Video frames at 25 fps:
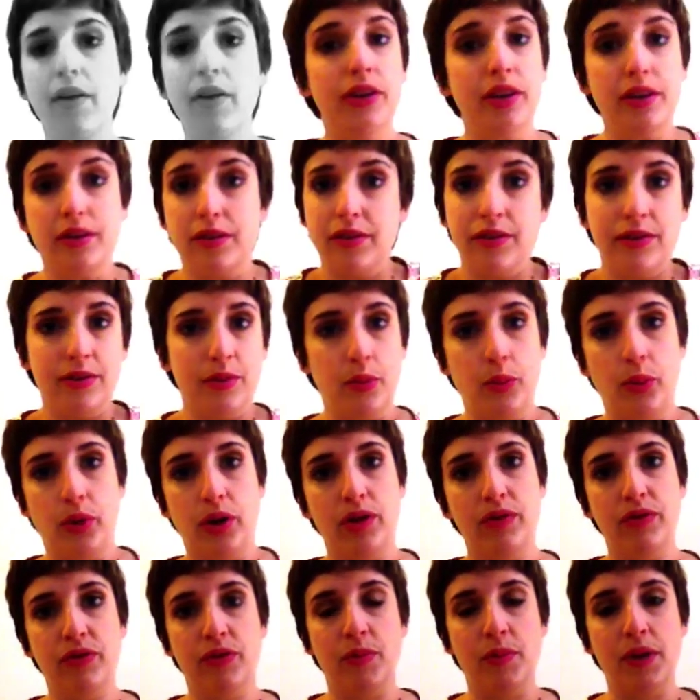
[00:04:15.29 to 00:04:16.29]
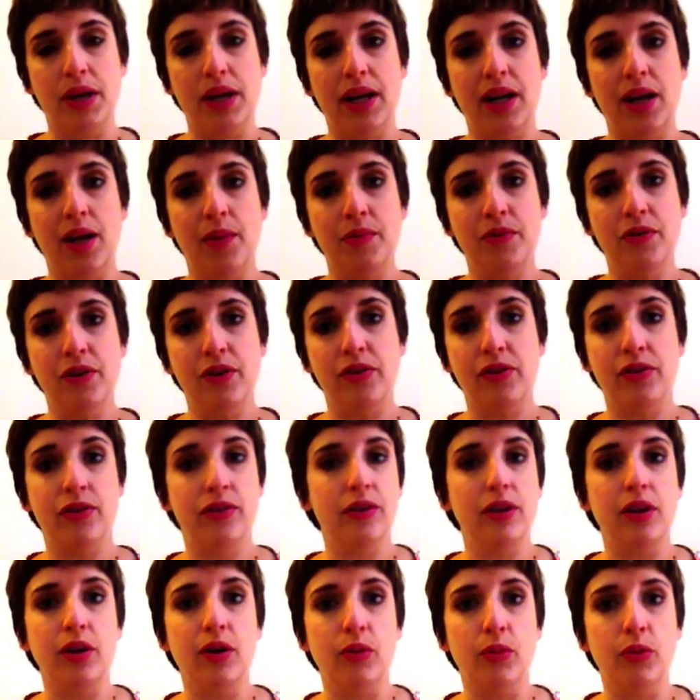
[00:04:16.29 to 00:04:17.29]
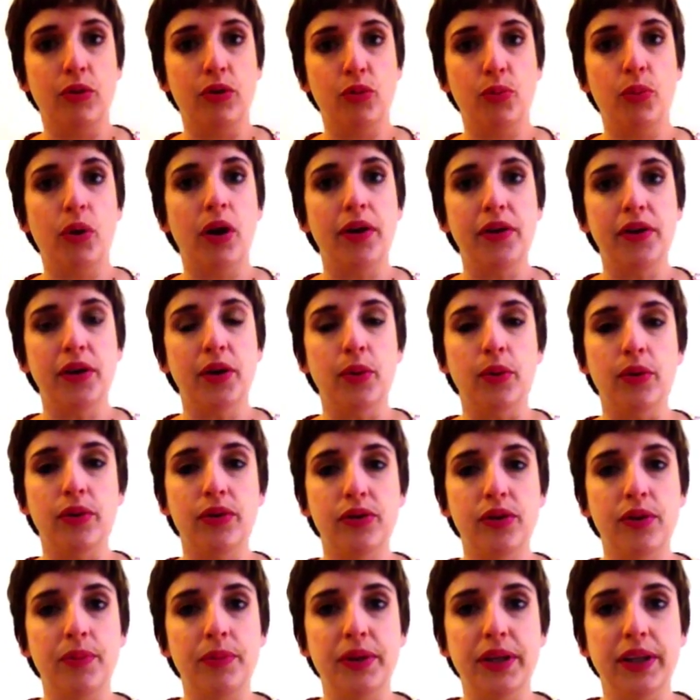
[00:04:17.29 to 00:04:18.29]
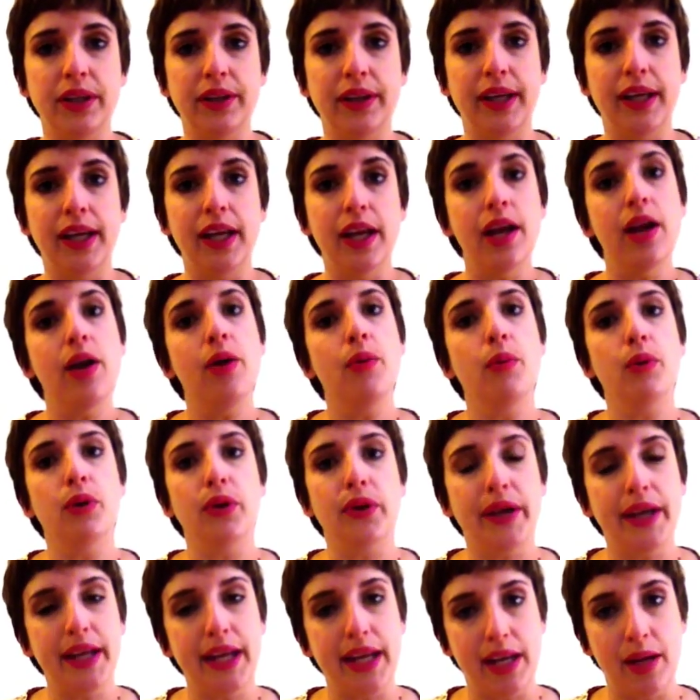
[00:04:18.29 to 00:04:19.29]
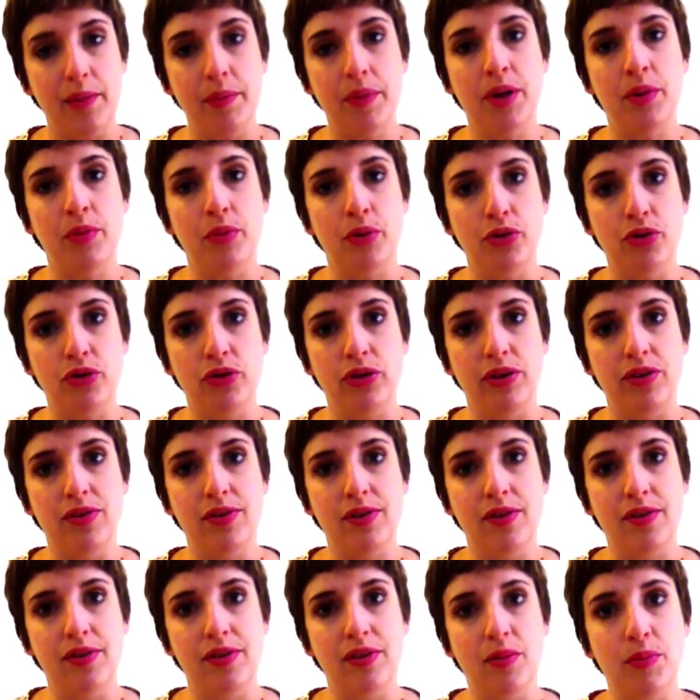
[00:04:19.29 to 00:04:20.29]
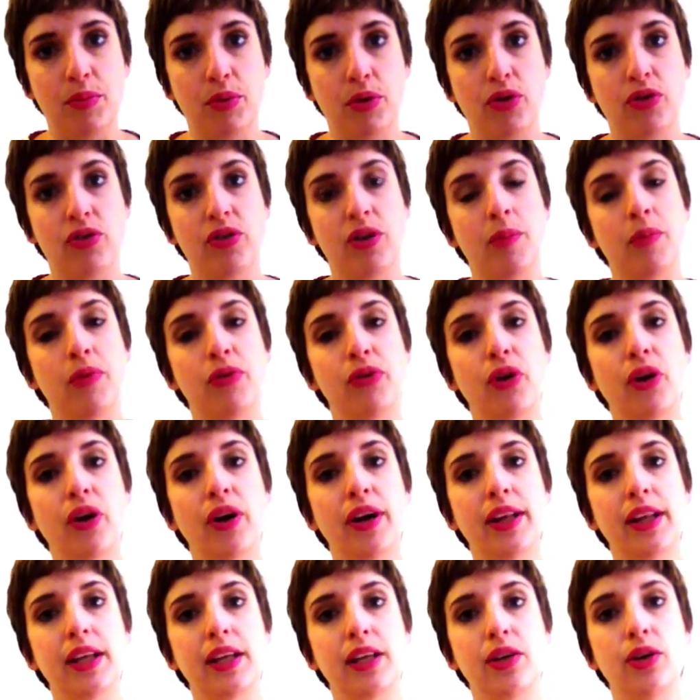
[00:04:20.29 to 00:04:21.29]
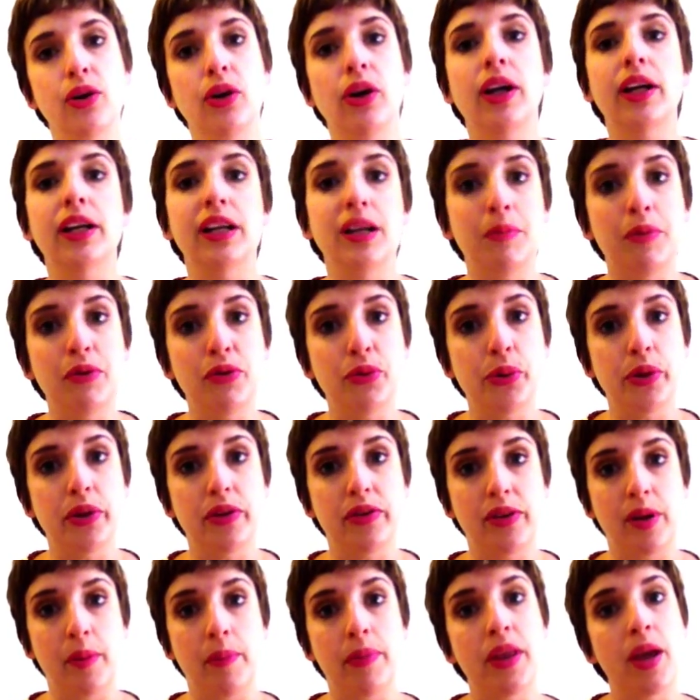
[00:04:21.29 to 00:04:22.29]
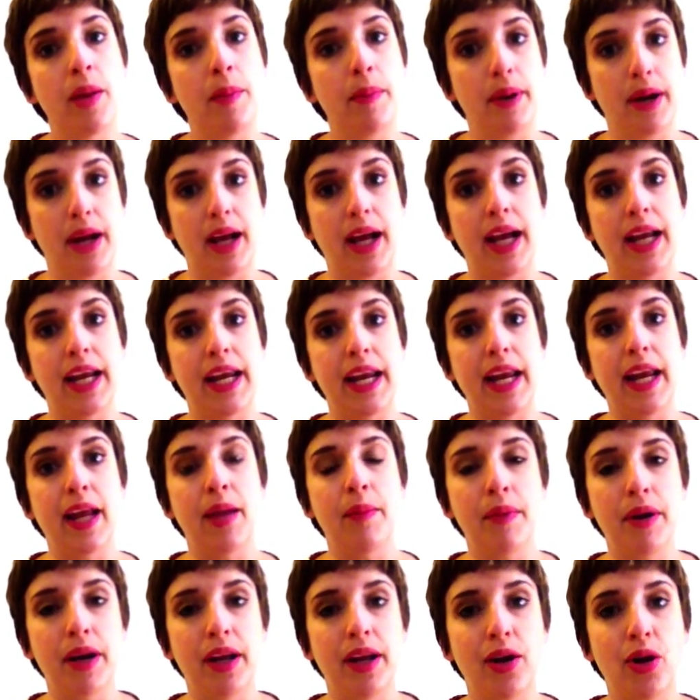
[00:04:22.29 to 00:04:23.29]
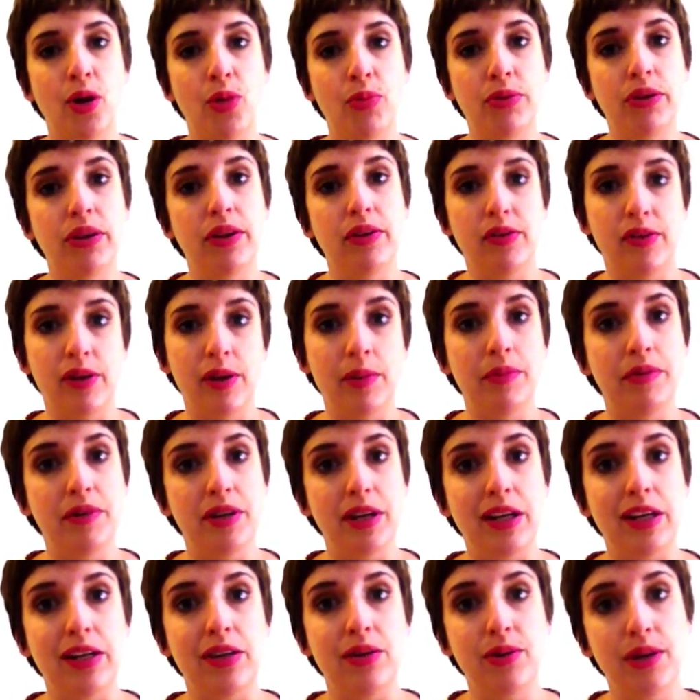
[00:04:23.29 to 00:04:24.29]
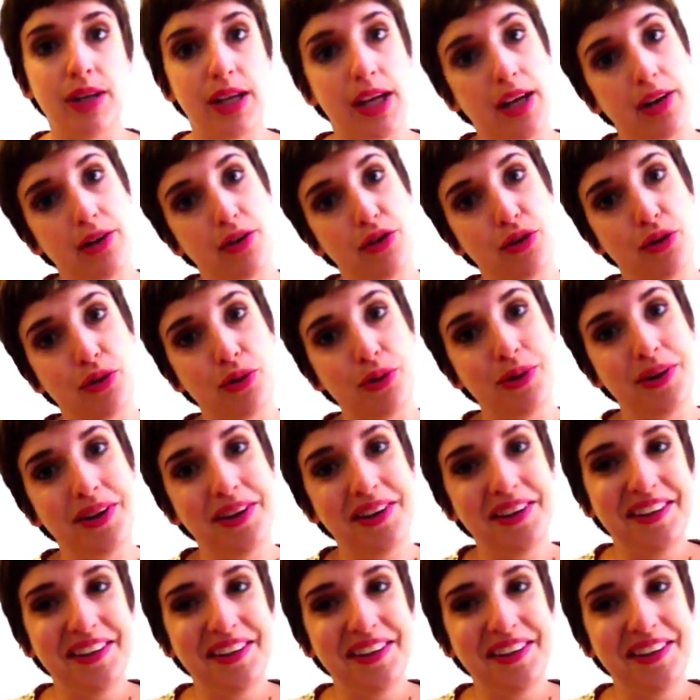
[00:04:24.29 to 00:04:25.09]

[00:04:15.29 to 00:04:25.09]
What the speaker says: that doesn't work for me. And I'm just, responding with something like, well, I am an emotionally sensitive person. I'm sorry that you're unable to accept that, but I am, and I hope that someday you can too.